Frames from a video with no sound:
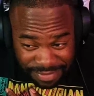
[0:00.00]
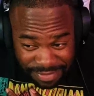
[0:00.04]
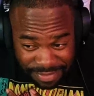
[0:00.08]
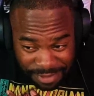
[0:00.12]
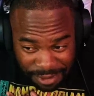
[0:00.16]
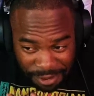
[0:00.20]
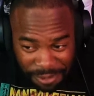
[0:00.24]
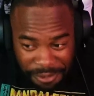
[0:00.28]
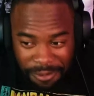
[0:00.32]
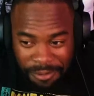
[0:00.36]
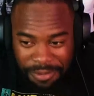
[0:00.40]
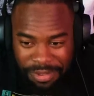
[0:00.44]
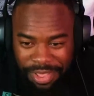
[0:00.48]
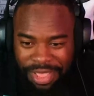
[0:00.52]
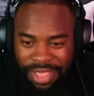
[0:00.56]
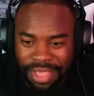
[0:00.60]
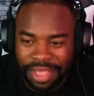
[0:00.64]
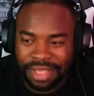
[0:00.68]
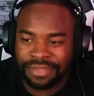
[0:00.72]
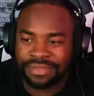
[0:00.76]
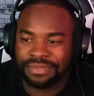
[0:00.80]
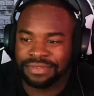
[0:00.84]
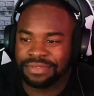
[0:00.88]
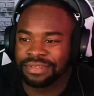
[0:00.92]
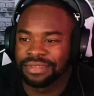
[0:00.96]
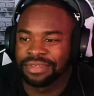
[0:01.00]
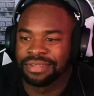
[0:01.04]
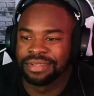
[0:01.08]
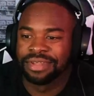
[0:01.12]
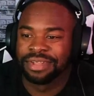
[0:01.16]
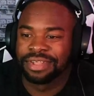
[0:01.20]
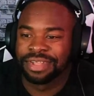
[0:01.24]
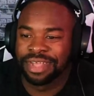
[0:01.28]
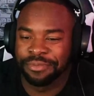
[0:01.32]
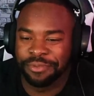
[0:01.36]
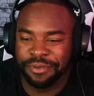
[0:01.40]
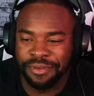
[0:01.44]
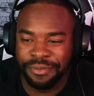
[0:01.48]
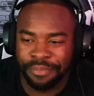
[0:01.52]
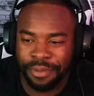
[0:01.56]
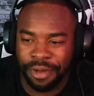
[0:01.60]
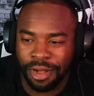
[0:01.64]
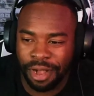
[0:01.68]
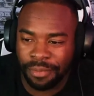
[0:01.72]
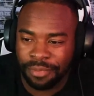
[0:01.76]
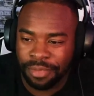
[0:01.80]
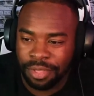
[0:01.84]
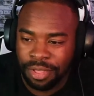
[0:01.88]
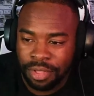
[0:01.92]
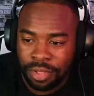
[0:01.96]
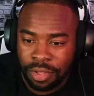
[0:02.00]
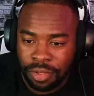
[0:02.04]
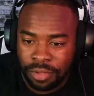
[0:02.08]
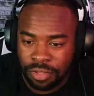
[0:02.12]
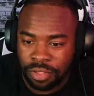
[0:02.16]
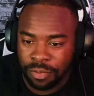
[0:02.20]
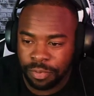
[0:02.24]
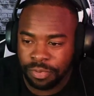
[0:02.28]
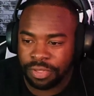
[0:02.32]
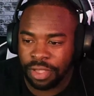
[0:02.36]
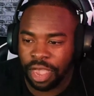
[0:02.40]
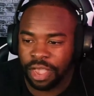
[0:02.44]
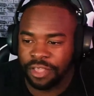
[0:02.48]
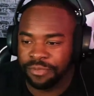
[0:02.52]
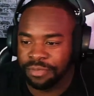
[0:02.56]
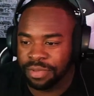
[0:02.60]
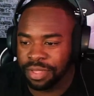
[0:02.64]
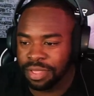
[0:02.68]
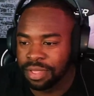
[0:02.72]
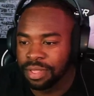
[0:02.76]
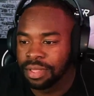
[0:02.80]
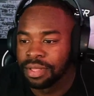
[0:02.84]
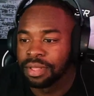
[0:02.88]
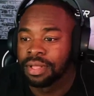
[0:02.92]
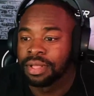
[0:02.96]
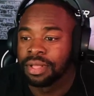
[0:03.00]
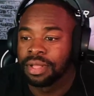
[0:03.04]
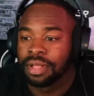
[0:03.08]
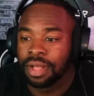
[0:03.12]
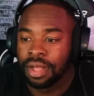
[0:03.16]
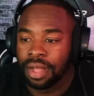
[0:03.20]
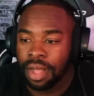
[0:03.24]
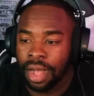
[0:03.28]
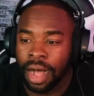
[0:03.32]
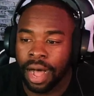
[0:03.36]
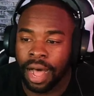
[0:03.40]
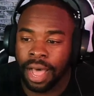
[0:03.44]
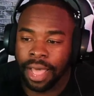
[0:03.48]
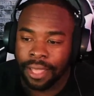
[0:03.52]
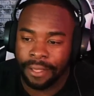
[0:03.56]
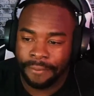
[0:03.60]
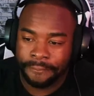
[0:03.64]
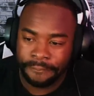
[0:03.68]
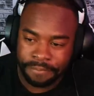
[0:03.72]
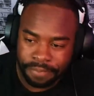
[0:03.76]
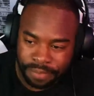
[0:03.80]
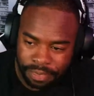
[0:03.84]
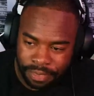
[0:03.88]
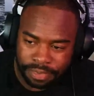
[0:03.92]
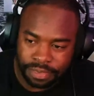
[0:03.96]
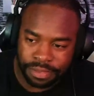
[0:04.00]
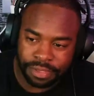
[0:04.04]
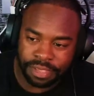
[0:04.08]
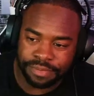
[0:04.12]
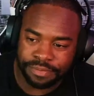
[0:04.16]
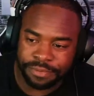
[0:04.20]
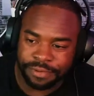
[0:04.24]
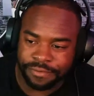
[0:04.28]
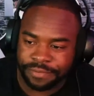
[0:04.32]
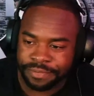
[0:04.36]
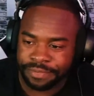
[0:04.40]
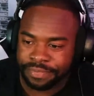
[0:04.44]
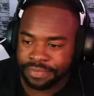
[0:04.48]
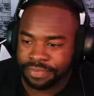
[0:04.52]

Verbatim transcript: Oh yes, we bomb. Besides me, hi, the movie.